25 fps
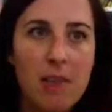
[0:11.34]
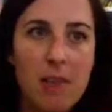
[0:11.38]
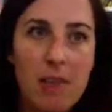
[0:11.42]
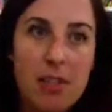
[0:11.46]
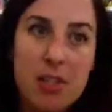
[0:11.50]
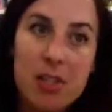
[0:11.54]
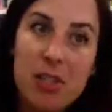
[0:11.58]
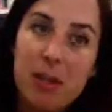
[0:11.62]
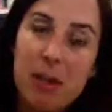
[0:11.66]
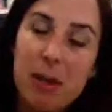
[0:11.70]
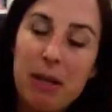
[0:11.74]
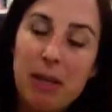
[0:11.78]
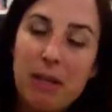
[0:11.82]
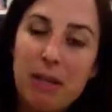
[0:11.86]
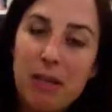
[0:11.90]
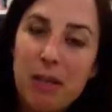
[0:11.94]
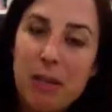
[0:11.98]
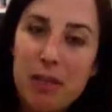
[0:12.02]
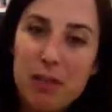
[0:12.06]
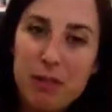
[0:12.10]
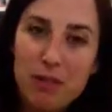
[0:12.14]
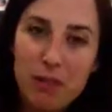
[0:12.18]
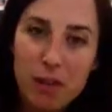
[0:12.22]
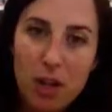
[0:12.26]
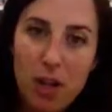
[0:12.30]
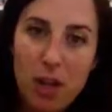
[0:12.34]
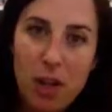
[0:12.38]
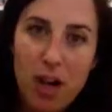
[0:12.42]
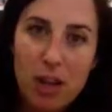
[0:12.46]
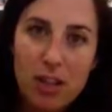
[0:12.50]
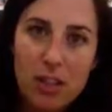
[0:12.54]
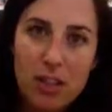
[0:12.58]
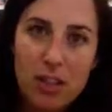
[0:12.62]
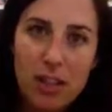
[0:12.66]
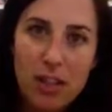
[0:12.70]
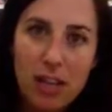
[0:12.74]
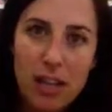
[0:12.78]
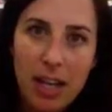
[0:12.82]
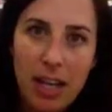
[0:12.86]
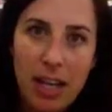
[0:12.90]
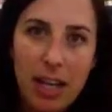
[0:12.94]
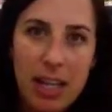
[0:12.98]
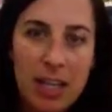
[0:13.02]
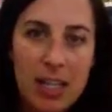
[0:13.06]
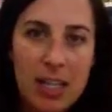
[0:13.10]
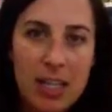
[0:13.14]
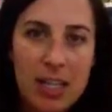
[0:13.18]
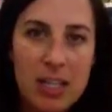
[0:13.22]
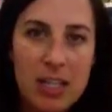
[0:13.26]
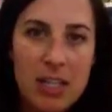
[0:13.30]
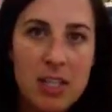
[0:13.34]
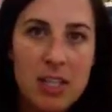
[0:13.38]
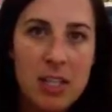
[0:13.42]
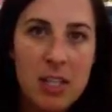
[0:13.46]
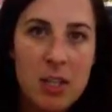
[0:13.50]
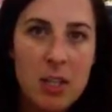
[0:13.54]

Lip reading: this is my first vlog, and